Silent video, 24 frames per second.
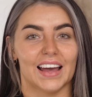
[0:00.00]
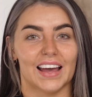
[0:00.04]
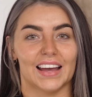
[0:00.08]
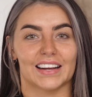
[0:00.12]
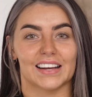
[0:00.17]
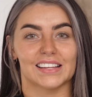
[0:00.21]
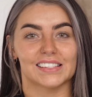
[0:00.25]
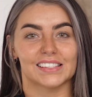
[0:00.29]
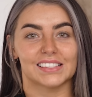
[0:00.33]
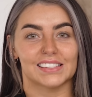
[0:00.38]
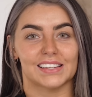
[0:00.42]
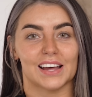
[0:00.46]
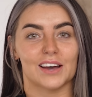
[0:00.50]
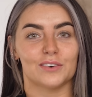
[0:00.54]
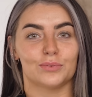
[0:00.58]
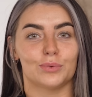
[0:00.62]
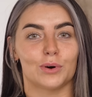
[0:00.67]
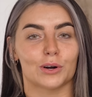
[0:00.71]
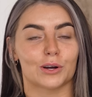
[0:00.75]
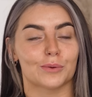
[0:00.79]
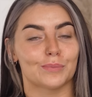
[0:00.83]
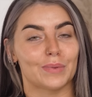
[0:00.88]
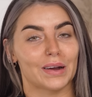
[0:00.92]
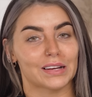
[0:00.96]
Hey guys, Steph,
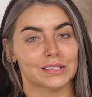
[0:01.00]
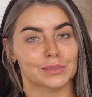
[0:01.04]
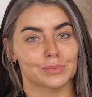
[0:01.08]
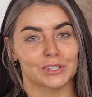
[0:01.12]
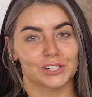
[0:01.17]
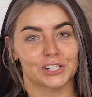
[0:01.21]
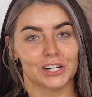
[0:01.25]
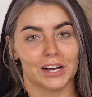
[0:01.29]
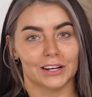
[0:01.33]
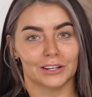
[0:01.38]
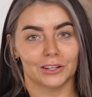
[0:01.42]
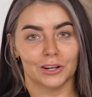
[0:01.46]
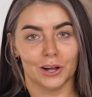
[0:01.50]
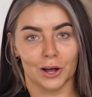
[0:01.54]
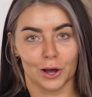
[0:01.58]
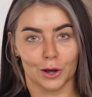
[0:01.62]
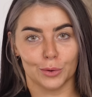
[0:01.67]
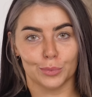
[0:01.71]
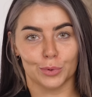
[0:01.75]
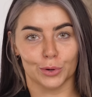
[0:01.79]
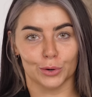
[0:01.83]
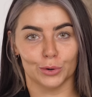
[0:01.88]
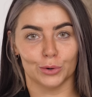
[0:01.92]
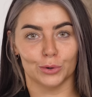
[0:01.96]
welcome back to my channel. I
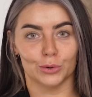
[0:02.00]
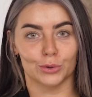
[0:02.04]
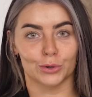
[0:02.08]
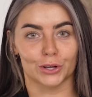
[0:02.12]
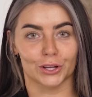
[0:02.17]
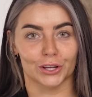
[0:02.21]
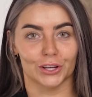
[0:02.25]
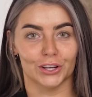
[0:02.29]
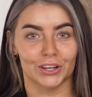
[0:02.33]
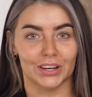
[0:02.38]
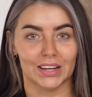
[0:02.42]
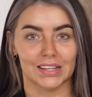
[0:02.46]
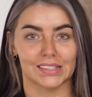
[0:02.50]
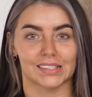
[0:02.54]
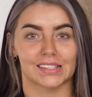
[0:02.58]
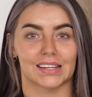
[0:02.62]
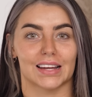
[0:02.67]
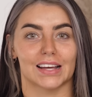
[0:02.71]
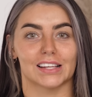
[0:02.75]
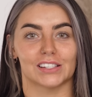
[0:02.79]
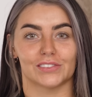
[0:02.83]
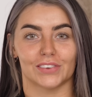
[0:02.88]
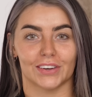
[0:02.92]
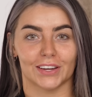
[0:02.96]
hope you're all good. In
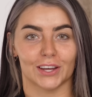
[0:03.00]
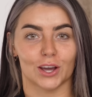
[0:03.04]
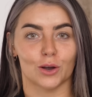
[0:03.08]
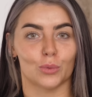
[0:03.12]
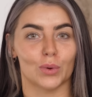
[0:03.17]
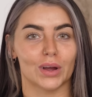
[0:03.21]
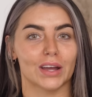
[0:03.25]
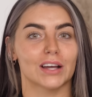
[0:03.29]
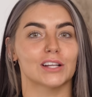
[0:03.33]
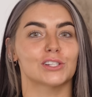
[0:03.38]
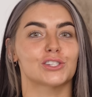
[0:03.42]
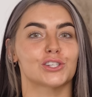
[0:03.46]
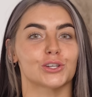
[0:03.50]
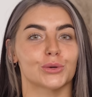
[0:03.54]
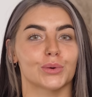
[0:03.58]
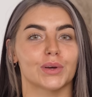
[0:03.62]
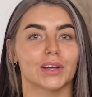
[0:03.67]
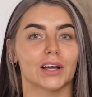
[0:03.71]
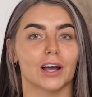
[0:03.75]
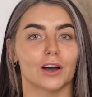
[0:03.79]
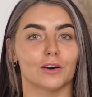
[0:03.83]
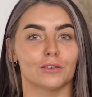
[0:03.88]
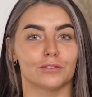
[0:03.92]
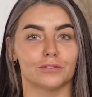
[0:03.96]
today's video, we are
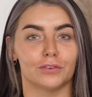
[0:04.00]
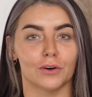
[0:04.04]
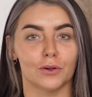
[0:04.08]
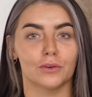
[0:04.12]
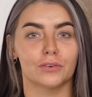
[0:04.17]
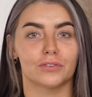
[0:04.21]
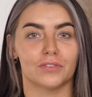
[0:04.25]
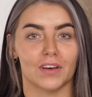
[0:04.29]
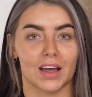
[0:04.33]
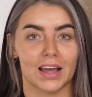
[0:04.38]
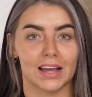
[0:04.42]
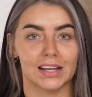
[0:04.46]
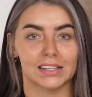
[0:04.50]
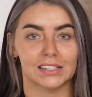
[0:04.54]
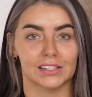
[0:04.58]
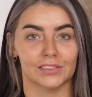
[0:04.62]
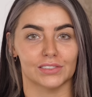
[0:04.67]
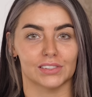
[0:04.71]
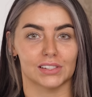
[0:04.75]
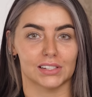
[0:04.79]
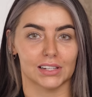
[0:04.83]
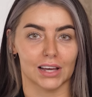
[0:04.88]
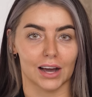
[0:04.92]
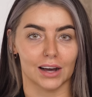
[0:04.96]
doing a full face of
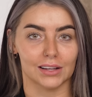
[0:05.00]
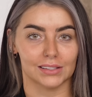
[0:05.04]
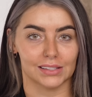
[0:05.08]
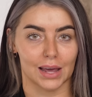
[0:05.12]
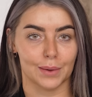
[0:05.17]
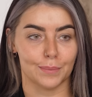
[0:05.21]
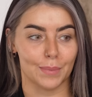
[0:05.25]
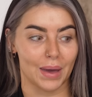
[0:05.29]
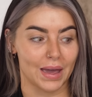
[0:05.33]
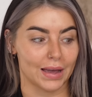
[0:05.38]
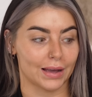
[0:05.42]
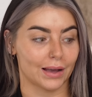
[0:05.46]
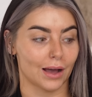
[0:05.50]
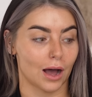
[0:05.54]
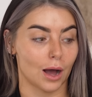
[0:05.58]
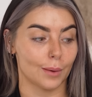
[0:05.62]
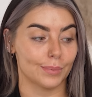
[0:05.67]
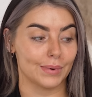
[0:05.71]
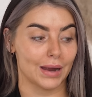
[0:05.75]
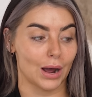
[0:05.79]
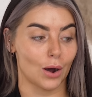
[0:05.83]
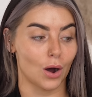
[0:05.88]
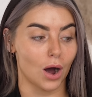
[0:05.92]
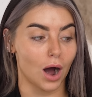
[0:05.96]
Ciate
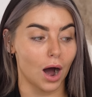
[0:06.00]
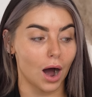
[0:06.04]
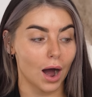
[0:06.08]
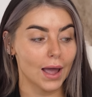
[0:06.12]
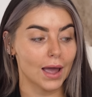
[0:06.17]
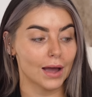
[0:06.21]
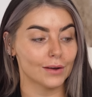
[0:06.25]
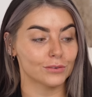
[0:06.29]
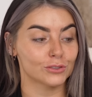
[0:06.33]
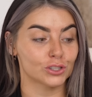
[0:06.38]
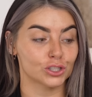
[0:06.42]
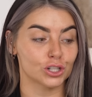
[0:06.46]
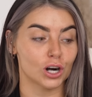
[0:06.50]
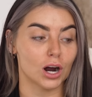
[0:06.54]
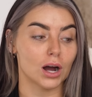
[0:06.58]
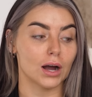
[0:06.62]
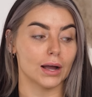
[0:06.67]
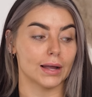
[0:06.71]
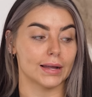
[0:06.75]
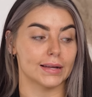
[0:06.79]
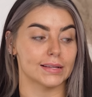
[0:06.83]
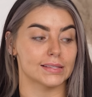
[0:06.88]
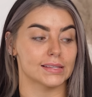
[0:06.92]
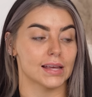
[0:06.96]
makeup. Now, I have
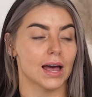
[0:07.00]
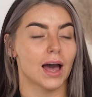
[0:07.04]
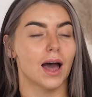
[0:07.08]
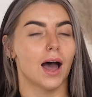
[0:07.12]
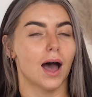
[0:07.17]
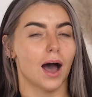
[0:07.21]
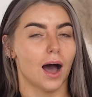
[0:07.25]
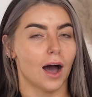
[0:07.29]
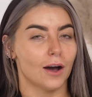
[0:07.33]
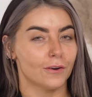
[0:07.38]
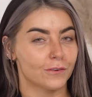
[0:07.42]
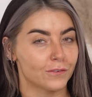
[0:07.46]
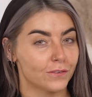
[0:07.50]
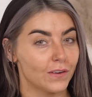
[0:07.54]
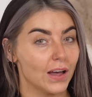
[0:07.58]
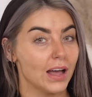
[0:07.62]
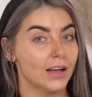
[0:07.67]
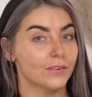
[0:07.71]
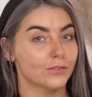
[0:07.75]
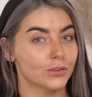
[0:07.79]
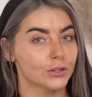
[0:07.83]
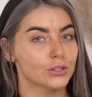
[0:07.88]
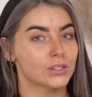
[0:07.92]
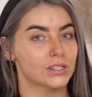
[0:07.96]
tried a
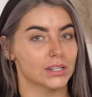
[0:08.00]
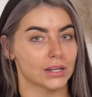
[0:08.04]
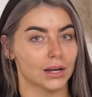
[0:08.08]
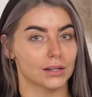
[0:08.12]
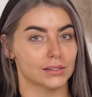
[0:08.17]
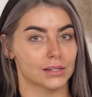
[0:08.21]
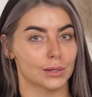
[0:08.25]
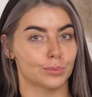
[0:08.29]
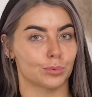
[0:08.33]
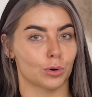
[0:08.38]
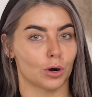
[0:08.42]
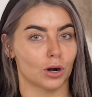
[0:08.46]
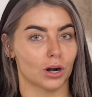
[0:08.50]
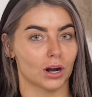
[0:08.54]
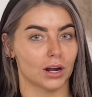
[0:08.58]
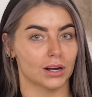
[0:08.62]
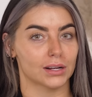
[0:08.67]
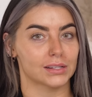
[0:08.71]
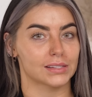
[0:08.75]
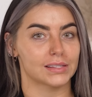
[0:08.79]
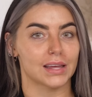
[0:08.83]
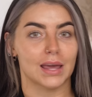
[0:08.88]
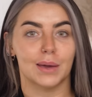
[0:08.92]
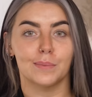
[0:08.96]
fair few Ciate
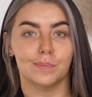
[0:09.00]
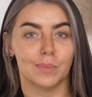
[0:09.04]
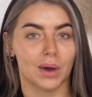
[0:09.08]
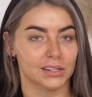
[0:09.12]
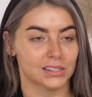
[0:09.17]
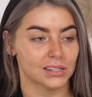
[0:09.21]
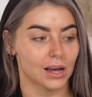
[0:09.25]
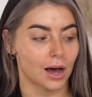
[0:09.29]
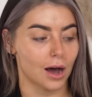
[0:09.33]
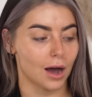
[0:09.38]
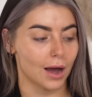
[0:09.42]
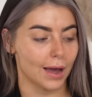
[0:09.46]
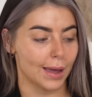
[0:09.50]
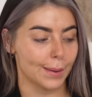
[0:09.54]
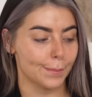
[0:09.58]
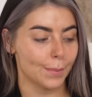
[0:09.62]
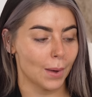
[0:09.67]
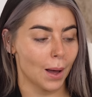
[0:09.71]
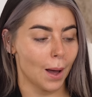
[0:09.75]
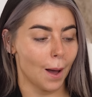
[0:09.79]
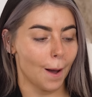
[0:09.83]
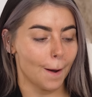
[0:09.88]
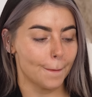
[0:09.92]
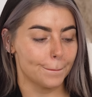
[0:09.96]
products in my
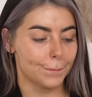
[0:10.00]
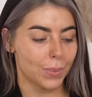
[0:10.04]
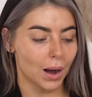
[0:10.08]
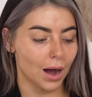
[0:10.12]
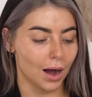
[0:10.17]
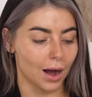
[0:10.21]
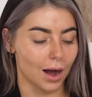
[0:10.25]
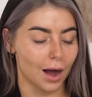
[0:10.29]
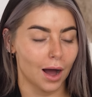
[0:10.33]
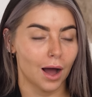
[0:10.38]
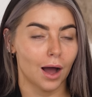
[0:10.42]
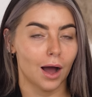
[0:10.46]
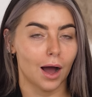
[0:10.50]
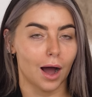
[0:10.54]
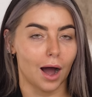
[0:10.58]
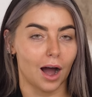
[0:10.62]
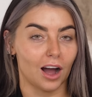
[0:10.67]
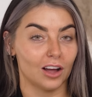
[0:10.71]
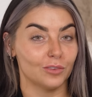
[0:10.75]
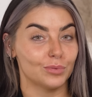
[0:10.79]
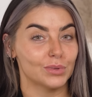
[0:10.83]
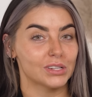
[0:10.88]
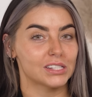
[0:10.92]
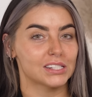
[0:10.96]
time, but
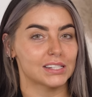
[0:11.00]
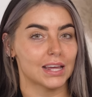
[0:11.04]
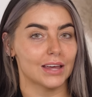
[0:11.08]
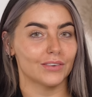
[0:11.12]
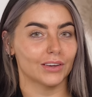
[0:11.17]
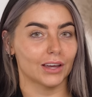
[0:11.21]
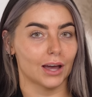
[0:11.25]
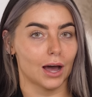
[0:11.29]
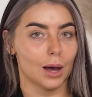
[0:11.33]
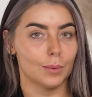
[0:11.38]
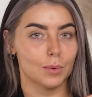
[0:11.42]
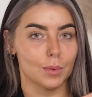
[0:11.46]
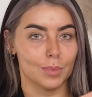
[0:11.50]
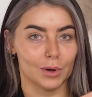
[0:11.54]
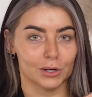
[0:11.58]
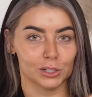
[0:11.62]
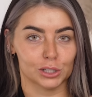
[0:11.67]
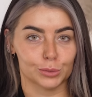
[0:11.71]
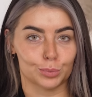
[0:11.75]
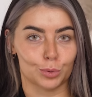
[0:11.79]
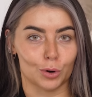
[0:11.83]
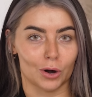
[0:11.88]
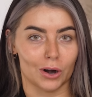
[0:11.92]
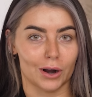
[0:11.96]
I've been saving up a
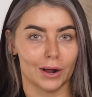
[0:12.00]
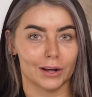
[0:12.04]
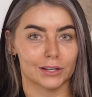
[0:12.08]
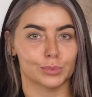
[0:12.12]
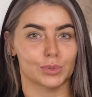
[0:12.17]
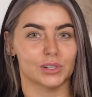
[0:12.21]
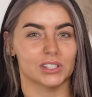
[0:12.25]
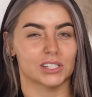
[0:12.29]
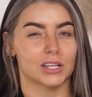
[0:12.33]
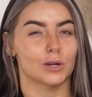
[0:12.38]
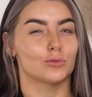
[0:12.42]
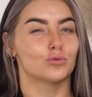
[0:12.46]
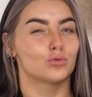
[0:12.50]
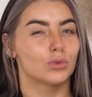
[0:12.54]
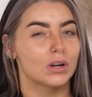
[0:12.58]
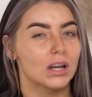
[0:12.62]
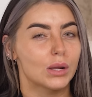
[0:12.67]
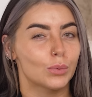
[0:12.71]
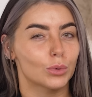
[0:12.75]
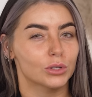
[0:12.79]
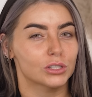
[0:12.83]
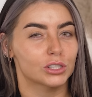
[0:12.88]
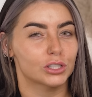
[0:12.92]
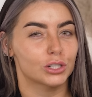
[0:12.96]
bunch of products because I really
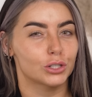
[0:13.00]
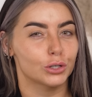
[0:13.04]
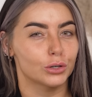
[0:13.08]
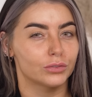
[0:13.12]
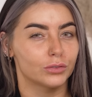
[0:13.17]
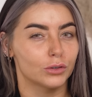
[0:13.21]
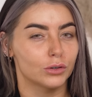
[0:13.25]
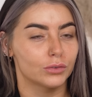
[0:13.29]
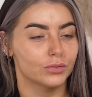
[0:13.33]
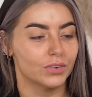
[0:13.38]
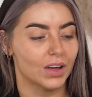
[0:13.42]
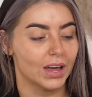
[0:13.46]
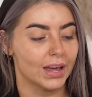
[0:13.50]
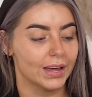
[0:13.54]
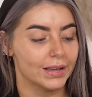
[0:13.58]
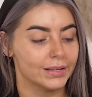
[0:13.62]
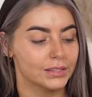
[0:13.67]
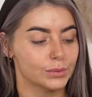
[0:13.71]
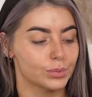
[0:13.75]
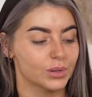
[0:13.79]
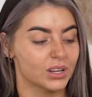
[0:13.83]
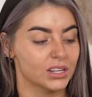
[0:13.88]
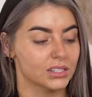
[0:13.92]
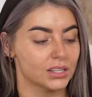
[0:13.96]
wanted to do a full
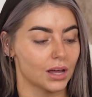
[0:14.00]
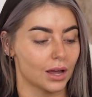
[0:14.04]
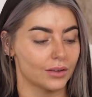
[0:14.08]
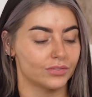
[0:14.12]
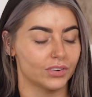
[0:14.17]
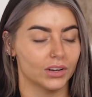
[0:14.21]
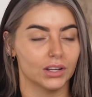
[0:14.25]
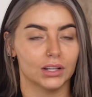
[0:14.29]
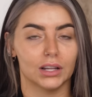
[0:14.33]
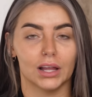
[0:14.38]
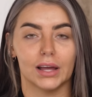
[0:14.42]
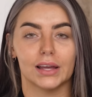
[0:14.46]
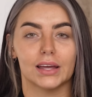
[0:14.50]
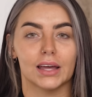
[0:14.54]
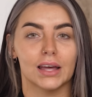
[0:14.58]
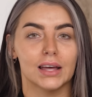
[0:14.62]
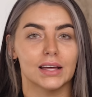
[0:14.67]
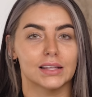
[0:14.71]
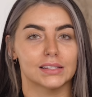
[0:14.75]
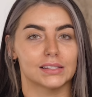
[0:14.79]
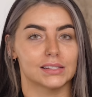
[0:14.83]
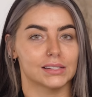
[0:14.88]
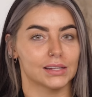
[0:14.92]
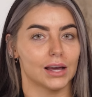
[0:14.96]
face because I feel like
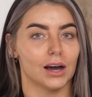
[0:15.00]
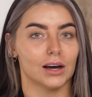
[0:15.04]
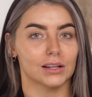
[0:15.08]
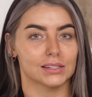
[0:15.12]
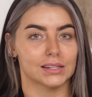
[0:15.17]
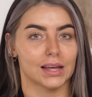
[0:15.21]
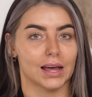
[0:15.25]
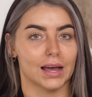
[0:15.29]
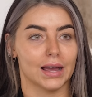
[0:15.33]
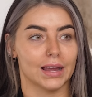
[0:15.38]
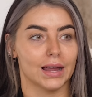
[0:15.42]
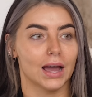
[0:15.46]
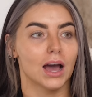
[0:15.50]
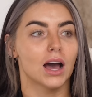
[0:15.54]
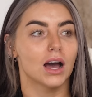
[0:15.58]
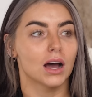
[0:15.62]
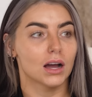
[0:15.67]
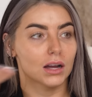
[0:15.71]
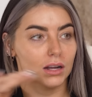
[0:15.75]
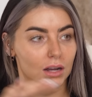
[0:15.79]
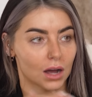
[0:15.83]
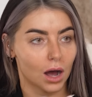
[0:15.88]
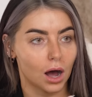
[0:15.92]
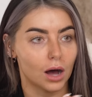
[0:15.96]
Ciate
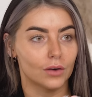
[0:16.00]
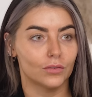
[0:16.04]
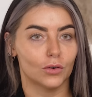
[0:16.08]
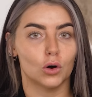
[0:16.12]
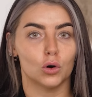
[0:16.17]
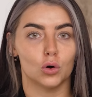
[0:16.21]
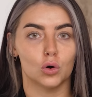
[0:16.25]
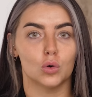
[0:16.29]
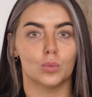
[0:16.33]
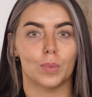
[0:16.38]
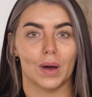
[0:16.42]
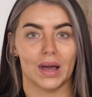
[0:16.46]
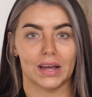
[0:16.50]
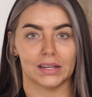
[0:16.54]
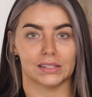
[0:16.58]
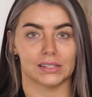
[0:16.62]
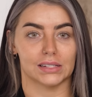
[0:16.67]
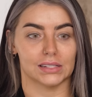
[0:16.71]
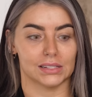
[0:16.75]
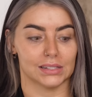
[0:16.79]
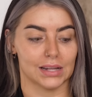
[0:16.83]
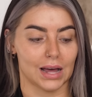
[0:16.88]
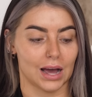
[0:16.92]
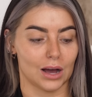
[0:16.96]
cover all
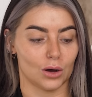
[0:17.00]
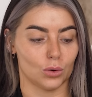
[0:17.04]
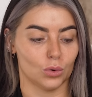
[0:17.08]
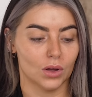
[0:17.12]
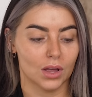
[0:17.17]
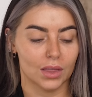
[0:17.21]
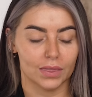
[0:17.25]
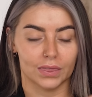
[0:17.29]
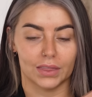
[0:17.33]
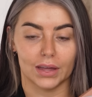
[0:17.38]
bases now.